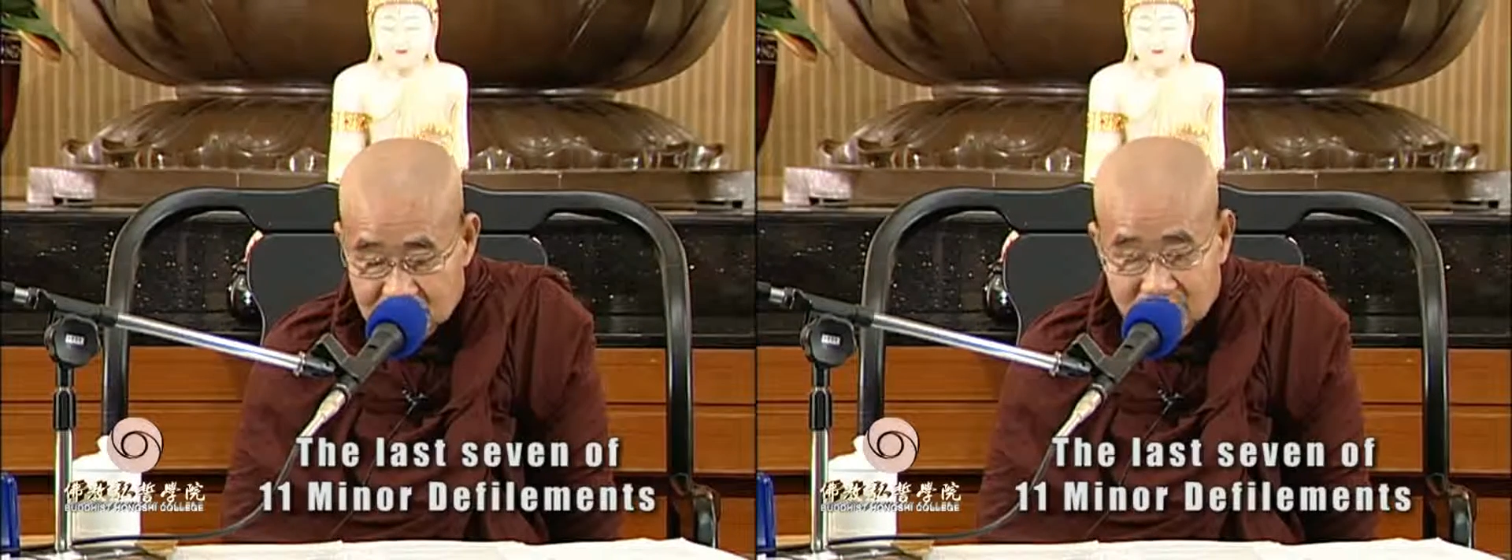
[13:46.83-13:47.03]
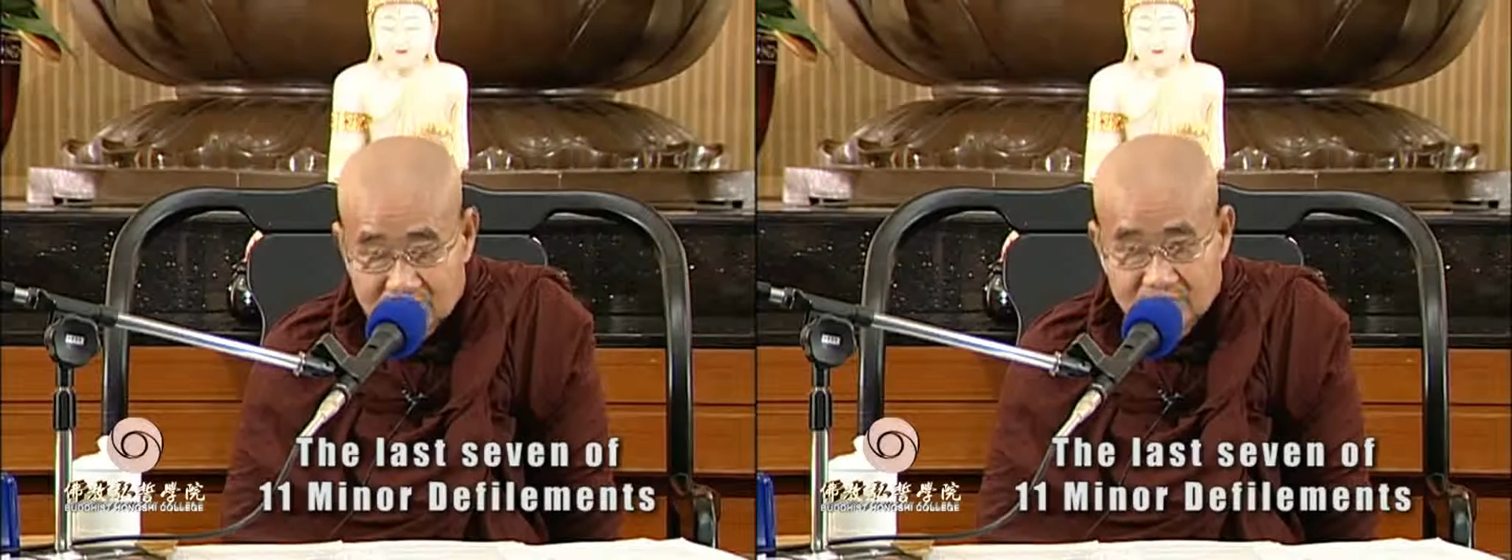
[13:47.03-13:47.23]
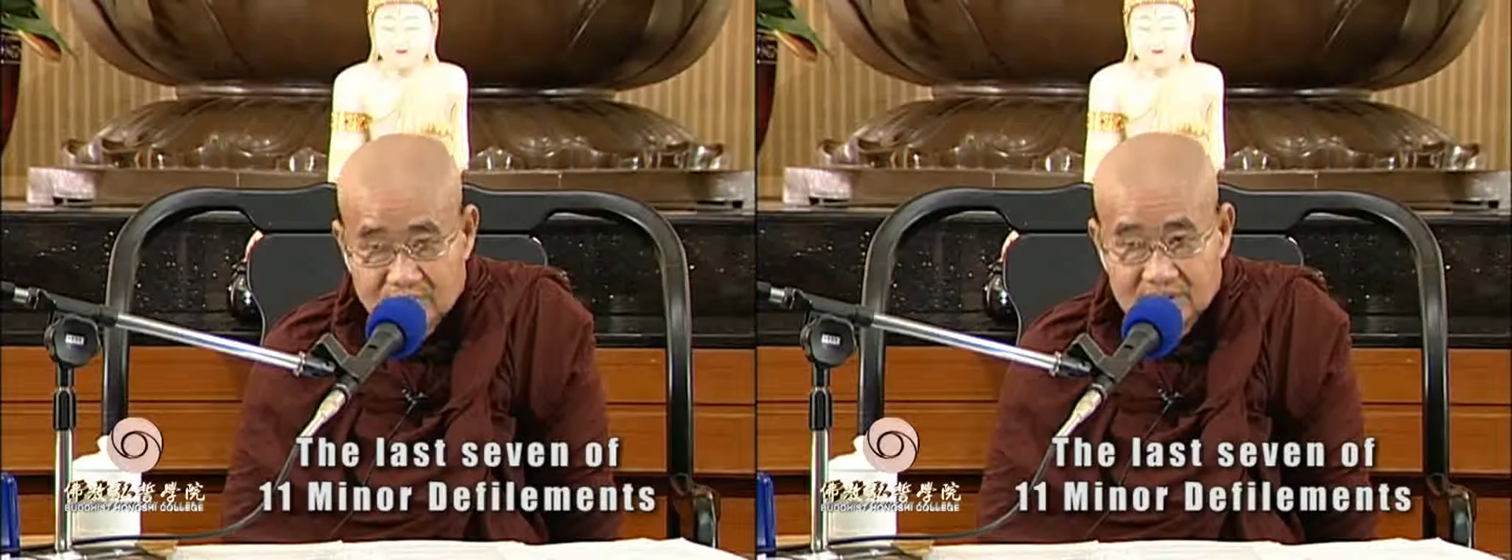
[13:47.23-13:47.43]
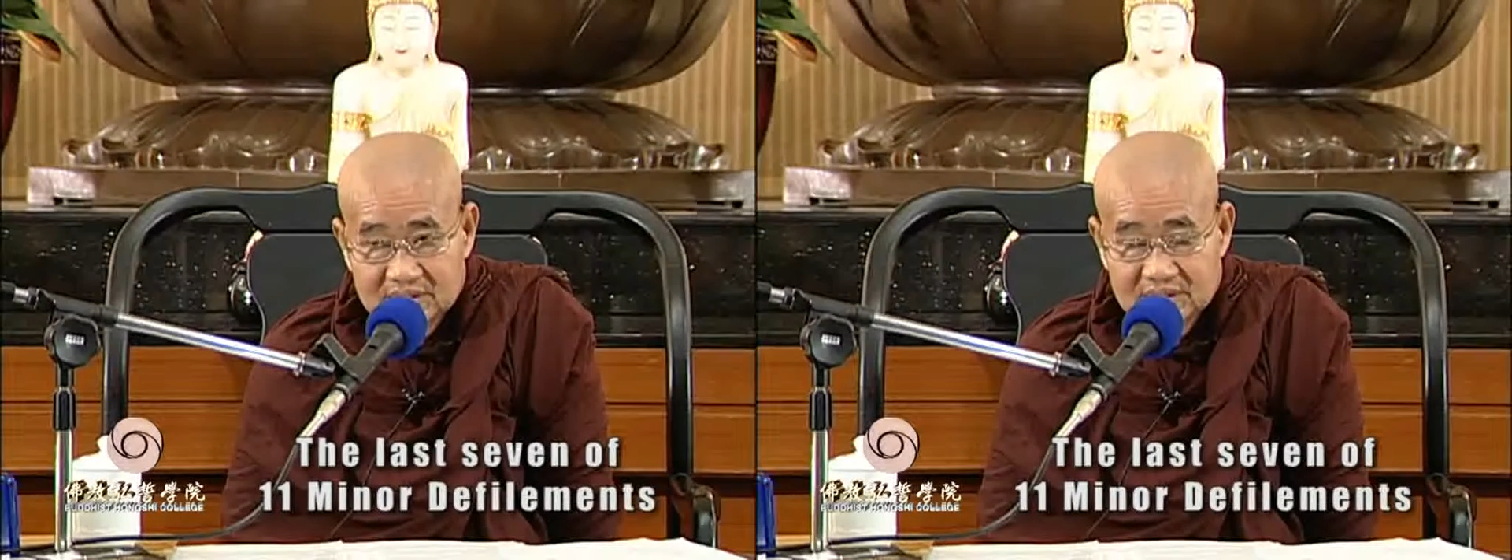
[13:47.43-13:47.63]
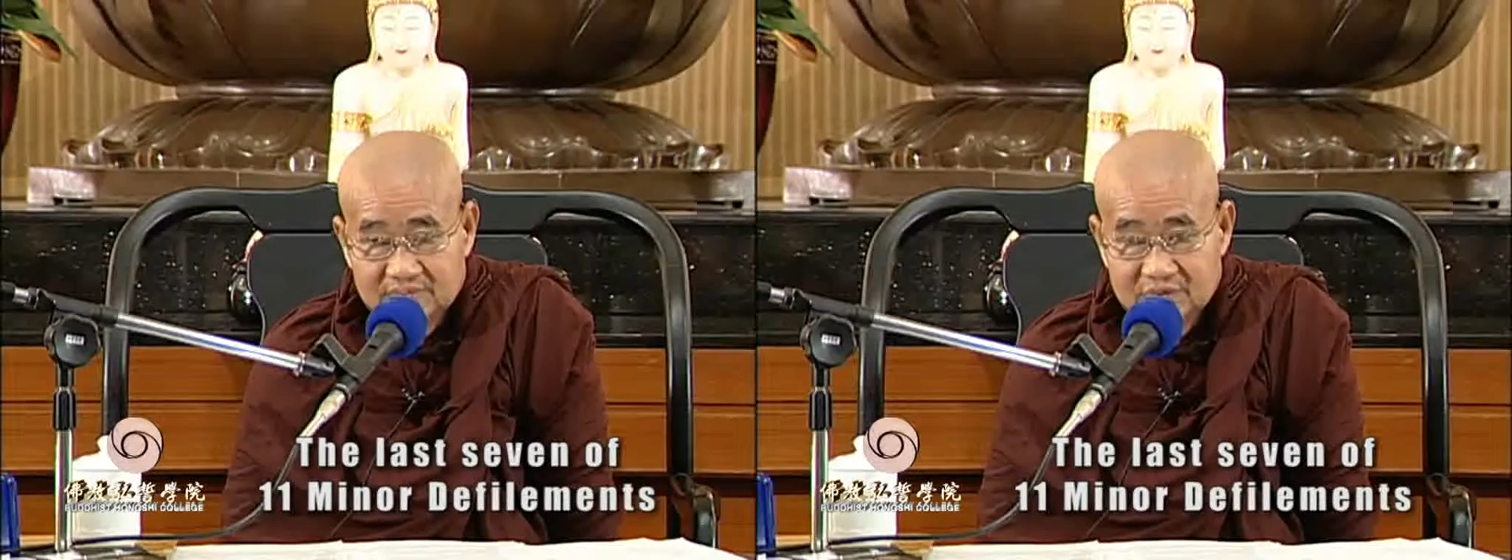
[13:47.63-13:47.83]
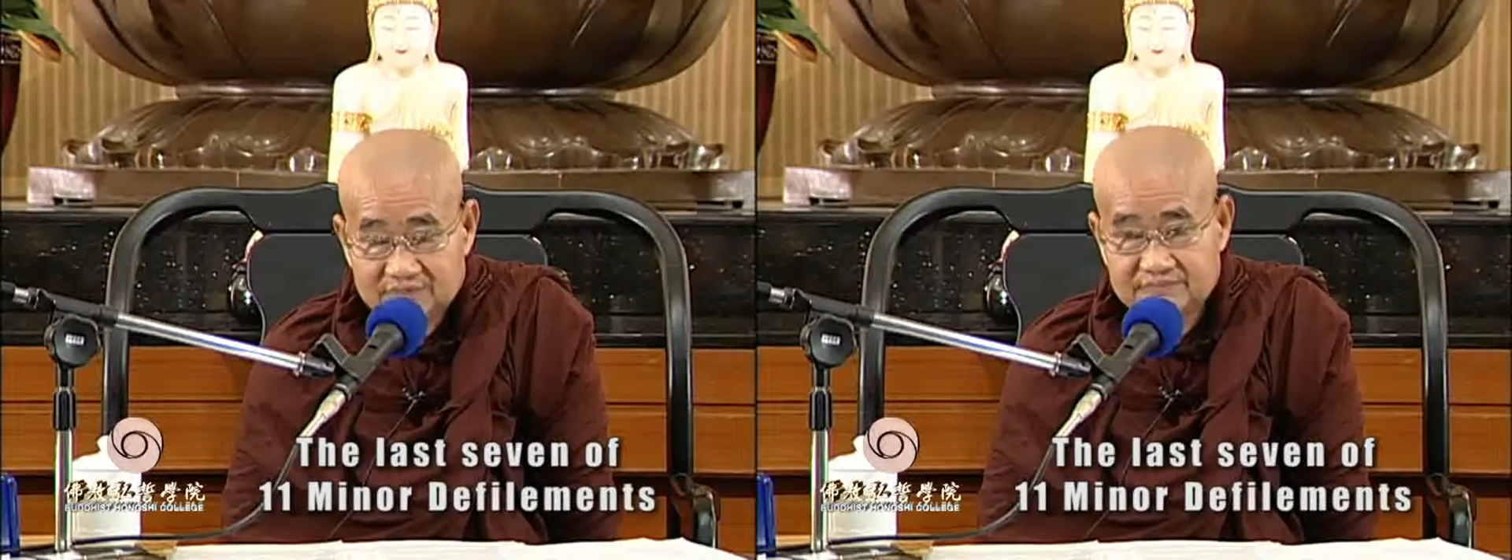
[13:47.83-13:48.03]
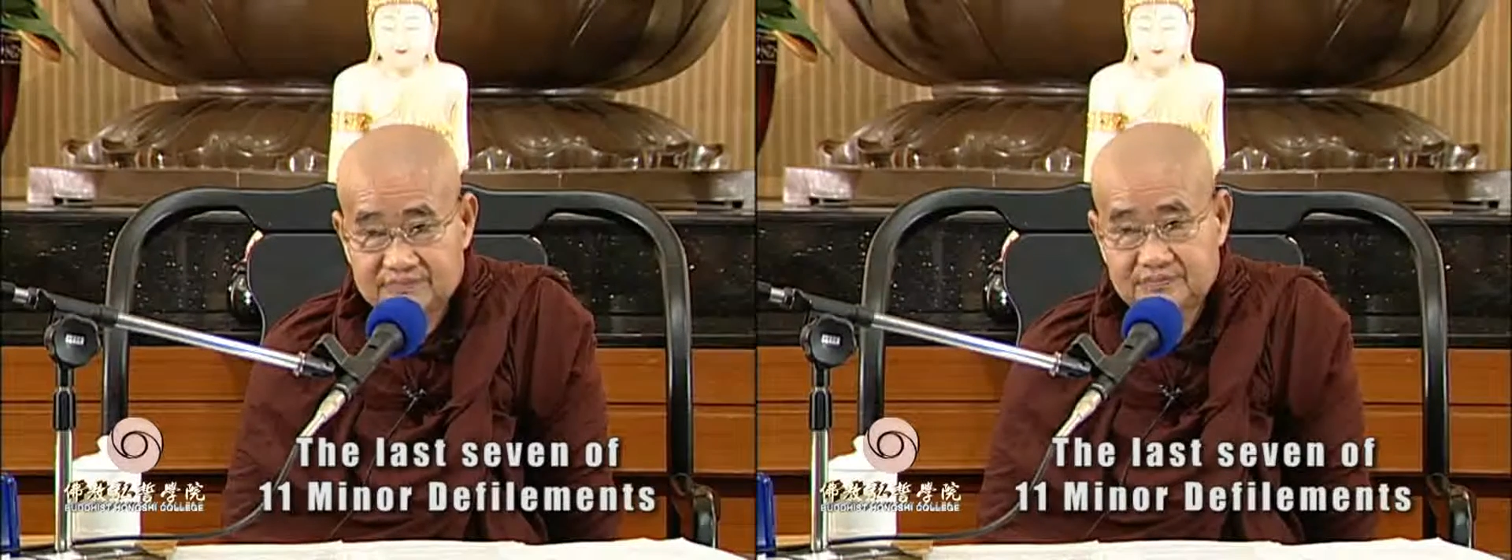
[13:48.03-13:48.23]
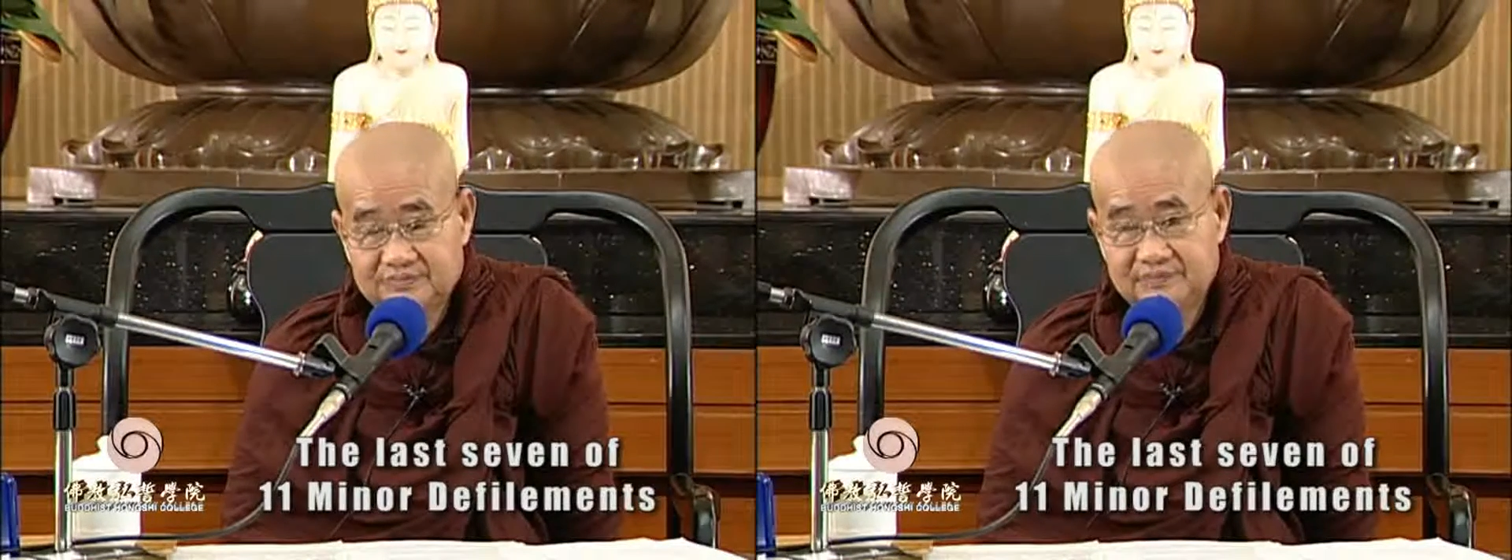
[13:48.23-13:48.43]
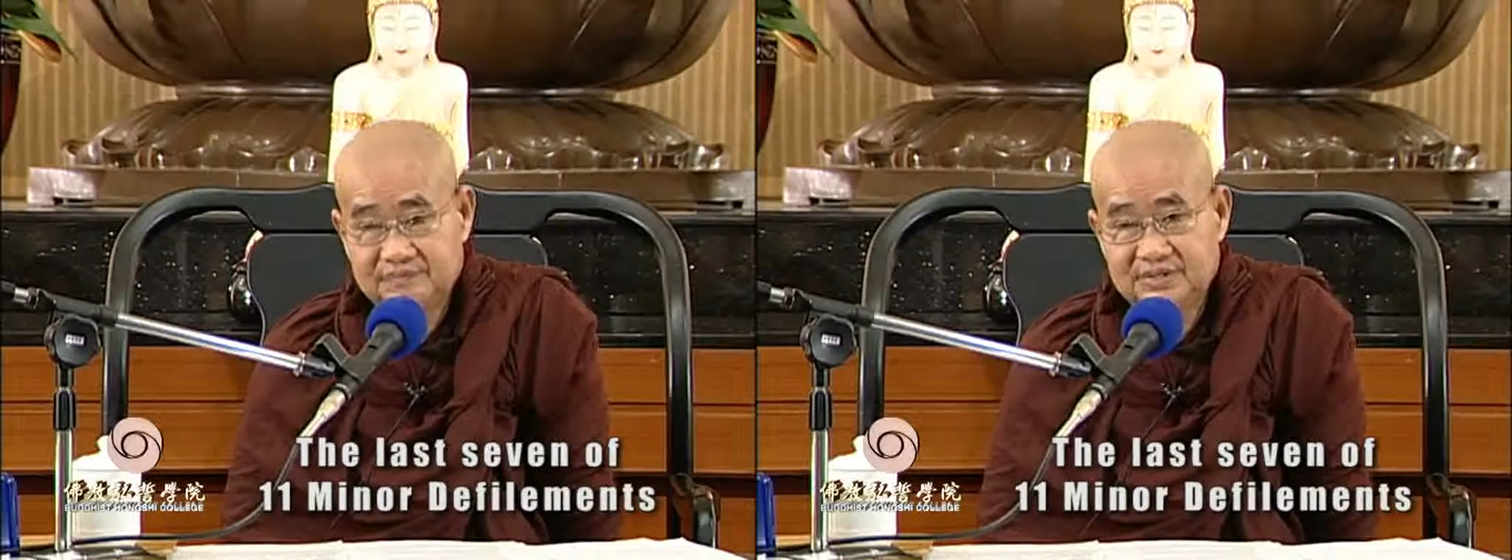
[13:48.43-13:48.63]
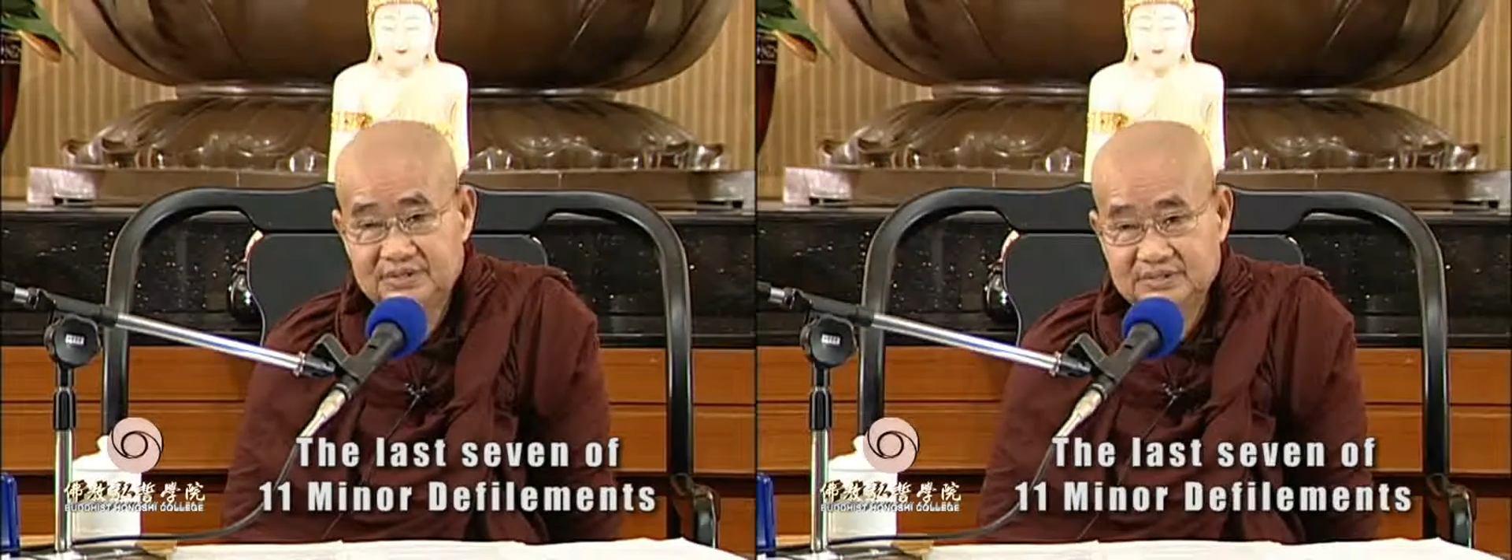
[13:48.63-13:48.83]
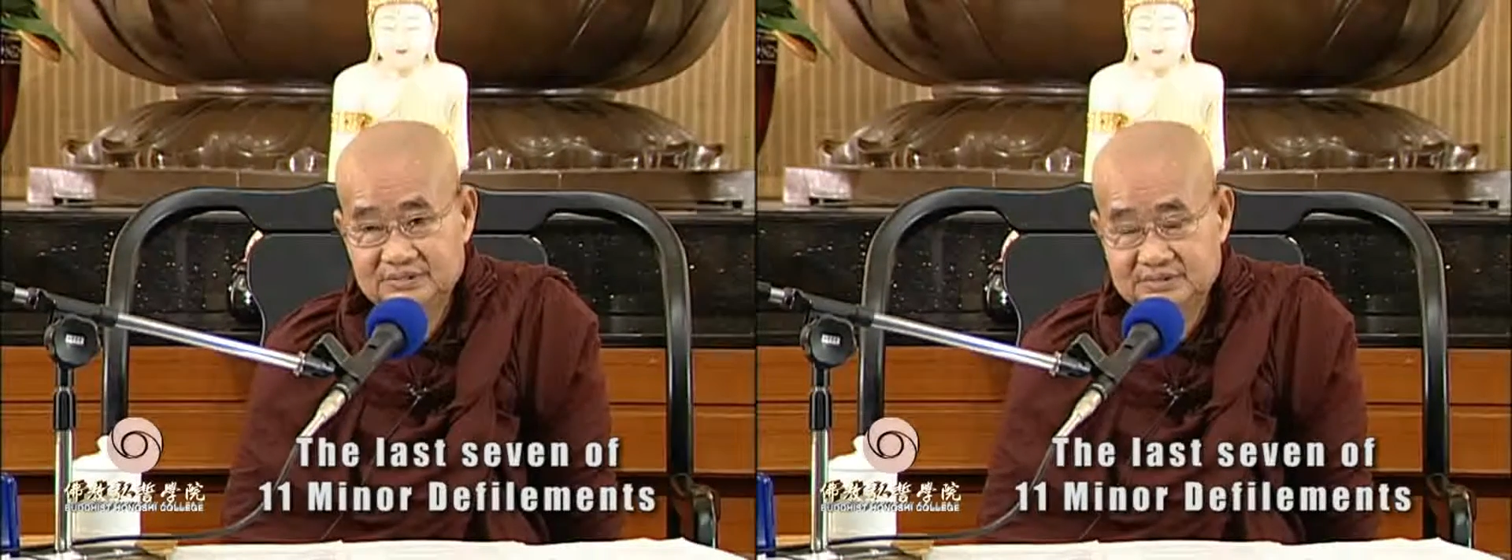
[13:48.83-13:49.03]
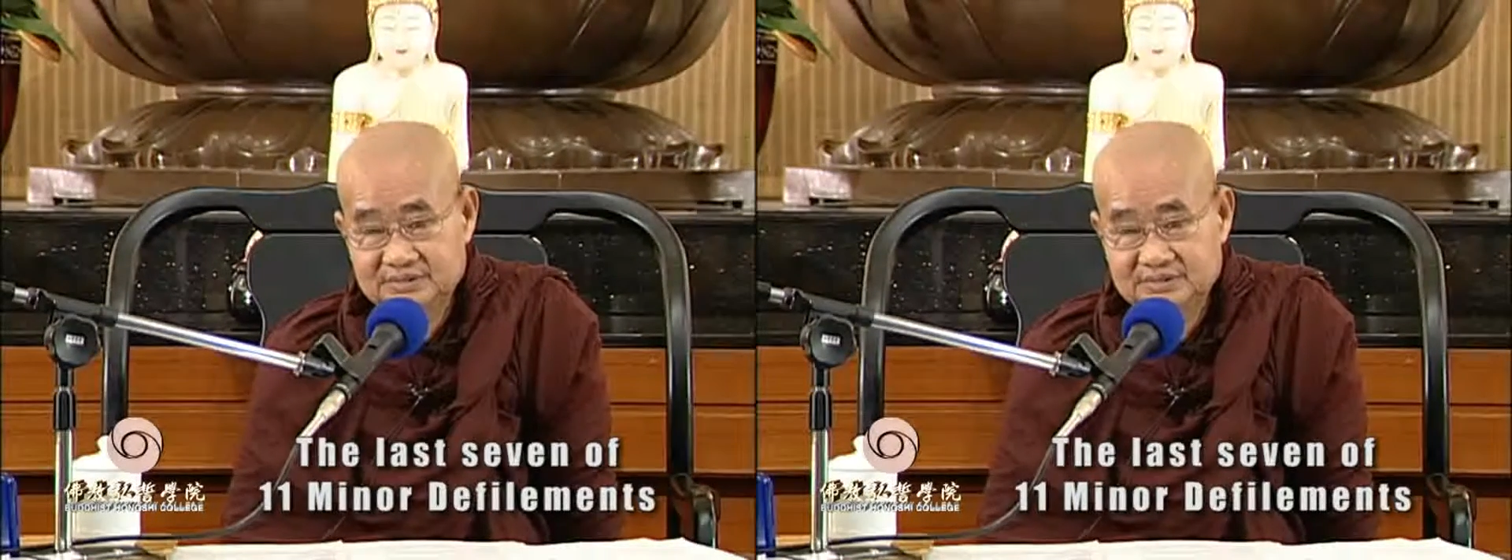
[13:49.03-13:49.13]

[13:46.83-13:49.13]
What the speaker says: only one type of beings.